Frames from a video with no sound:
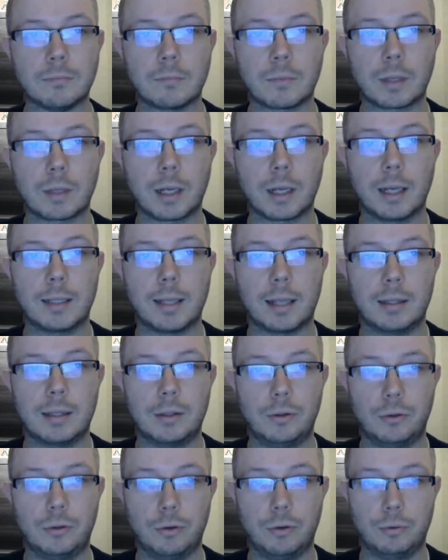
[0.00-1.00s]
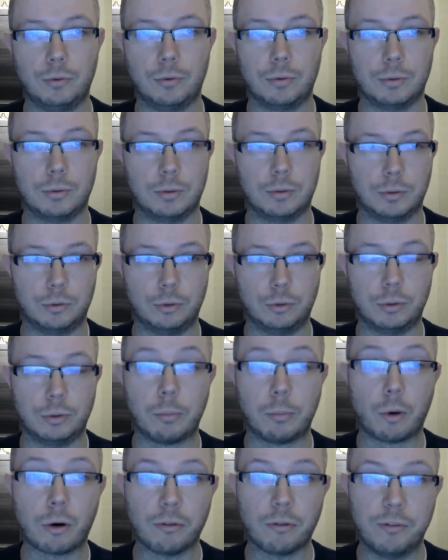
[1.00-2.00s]
and then you do the
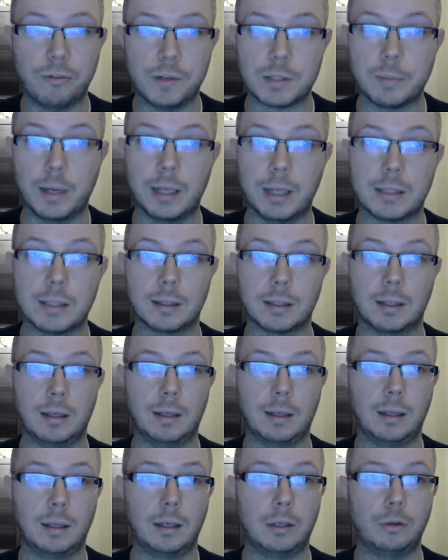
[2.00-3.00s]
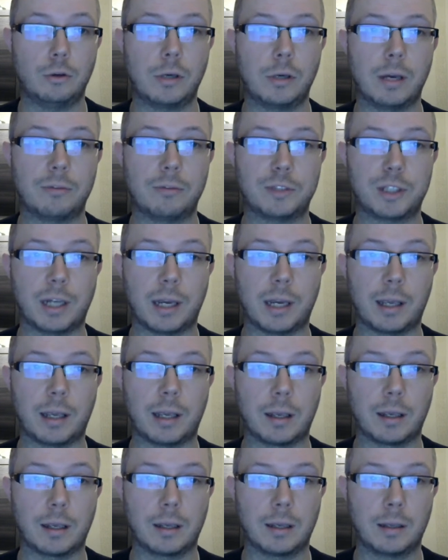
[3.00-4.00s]
Morphes mate. You give check,
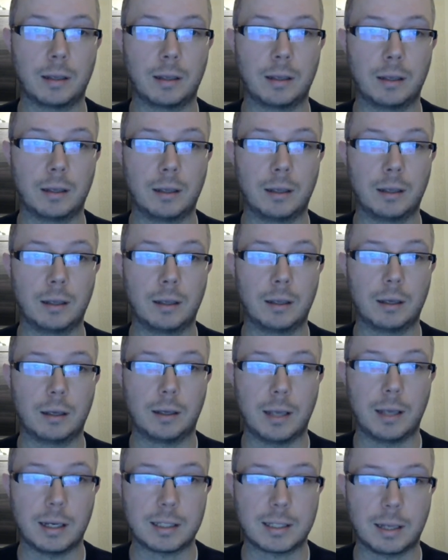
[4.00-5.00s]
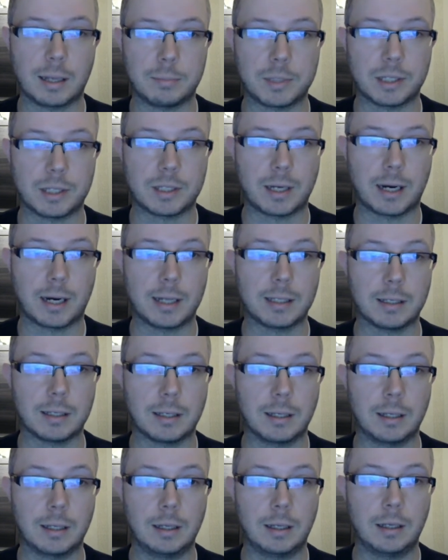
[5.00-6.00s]
king steps aside,
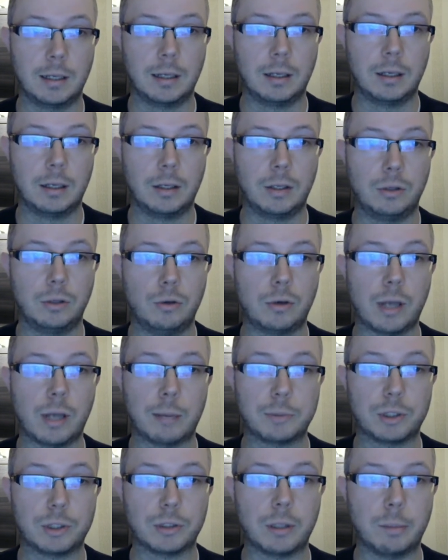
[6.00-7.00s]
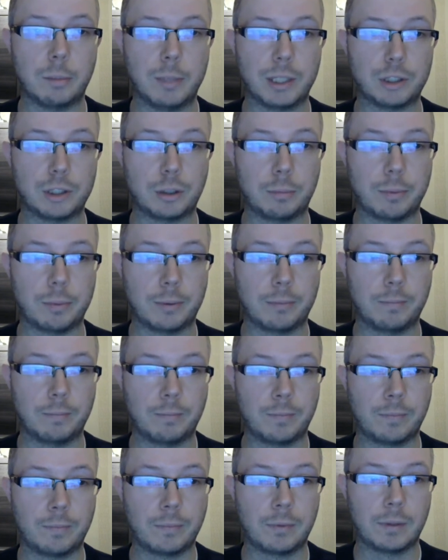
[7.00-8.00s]
you capture the bishop,
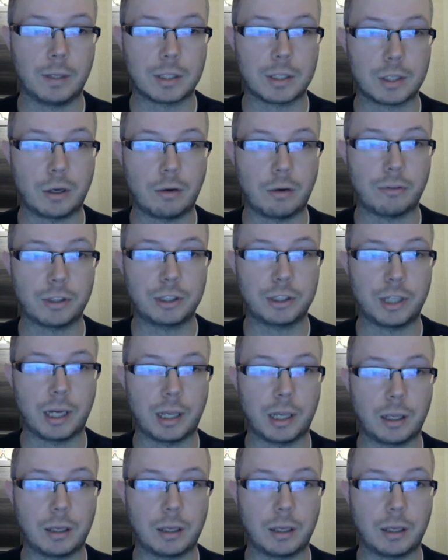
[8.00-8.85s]
discover check,